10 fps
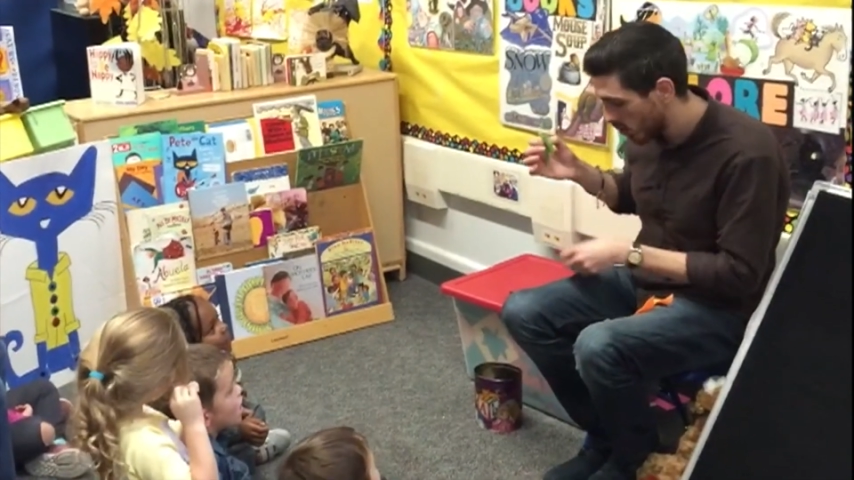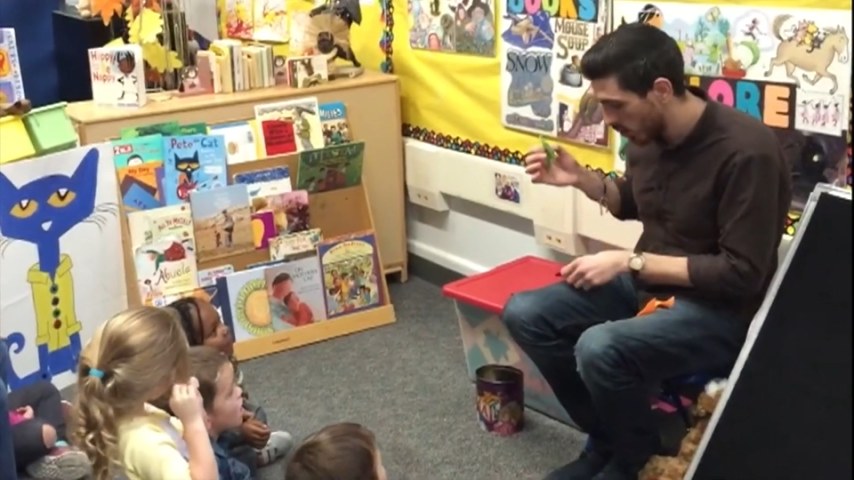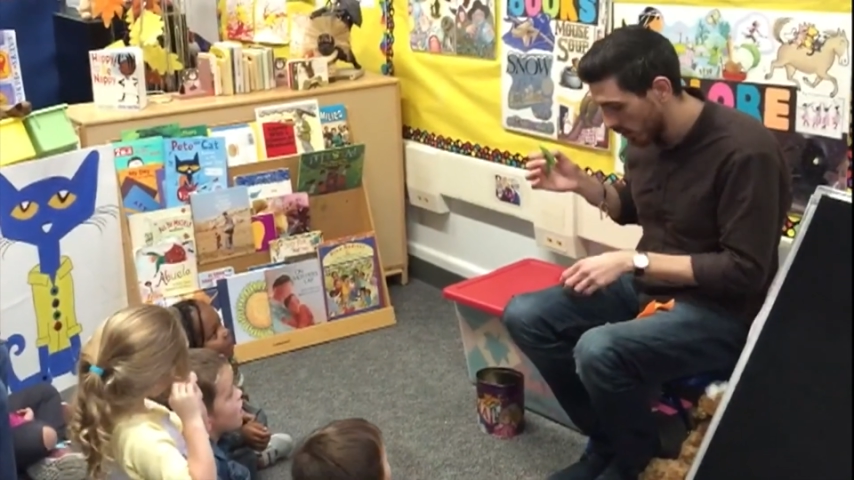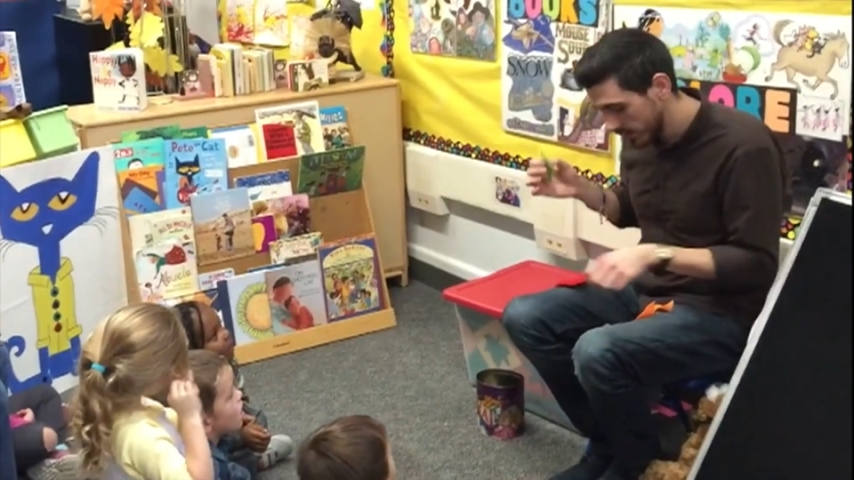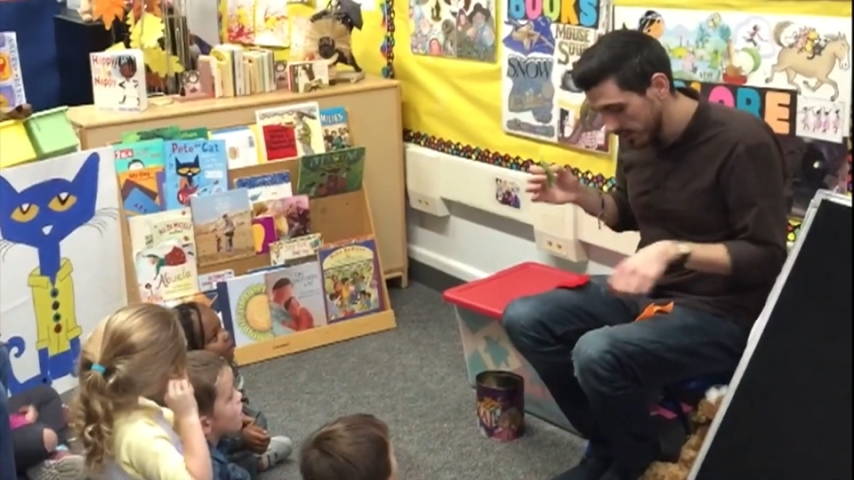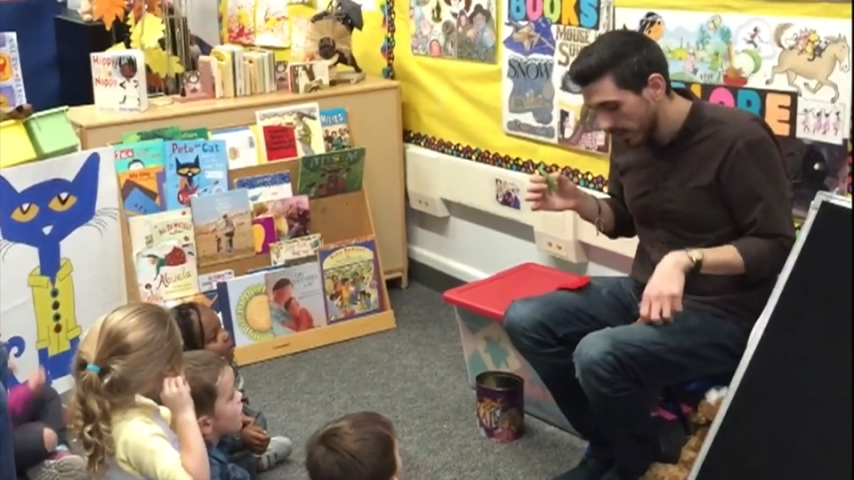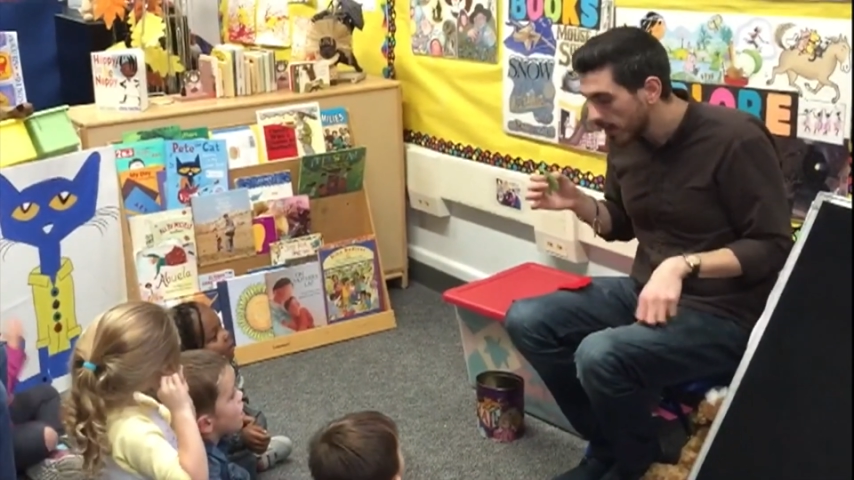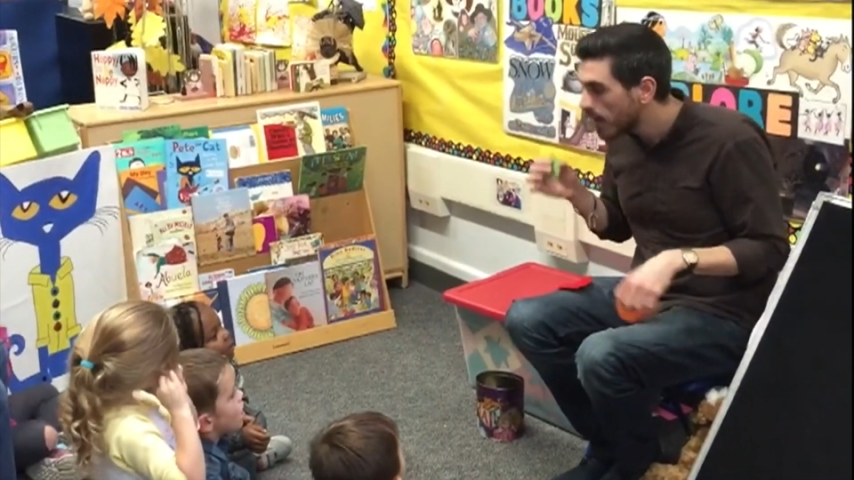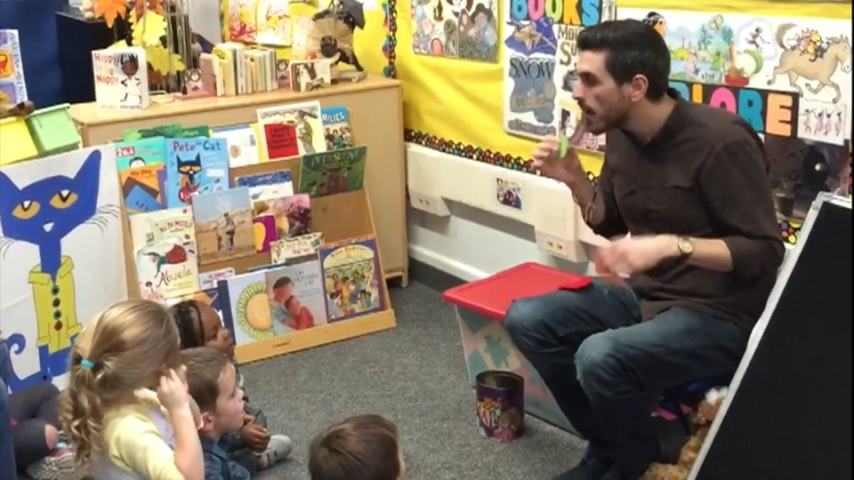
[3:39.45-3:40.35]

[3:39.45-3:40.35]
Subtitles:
or is it